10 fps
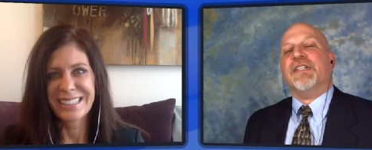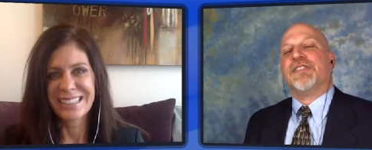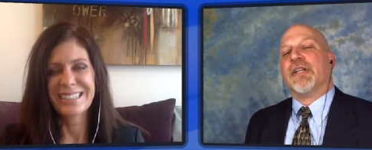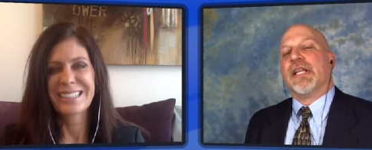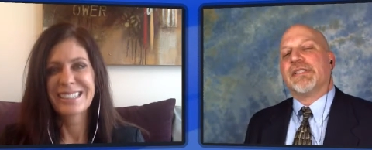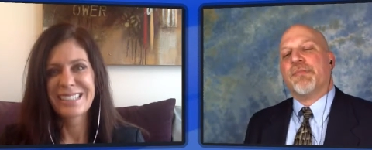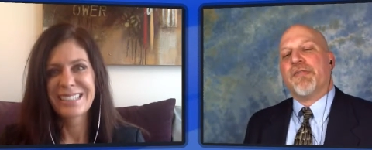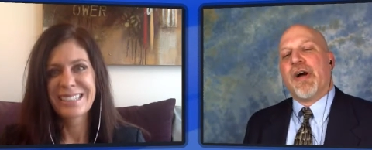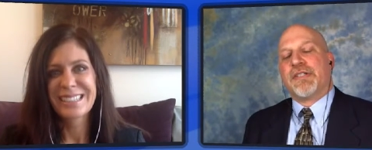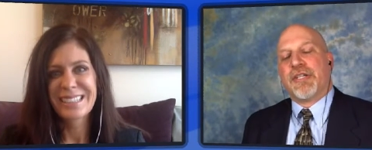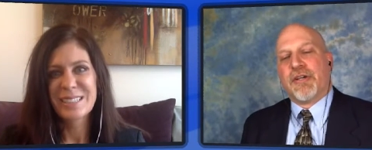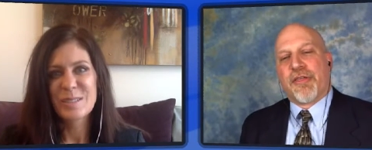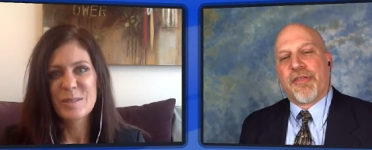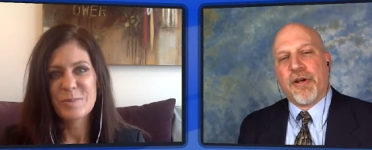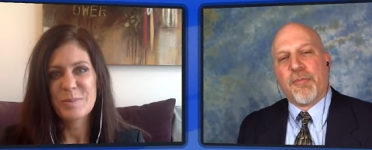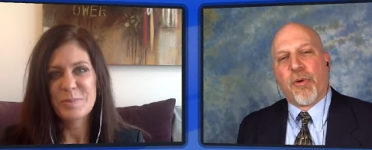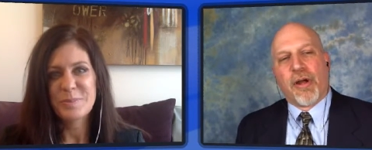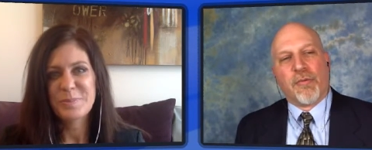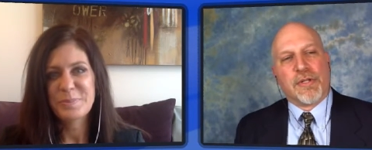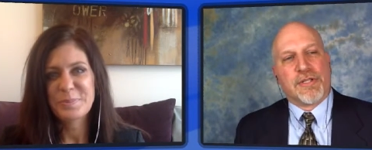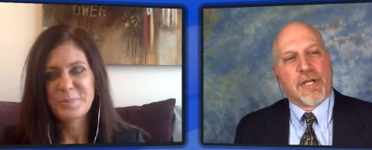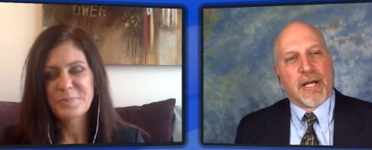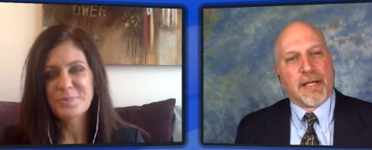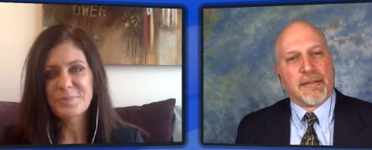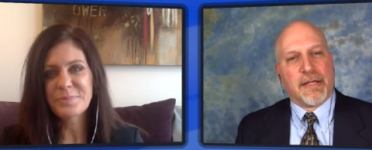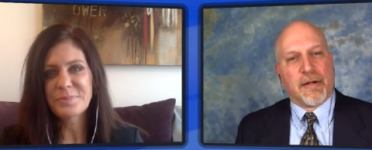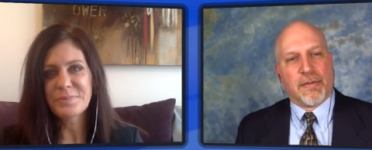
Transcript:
Speaker 1: So let's move on to your third point, which uh, you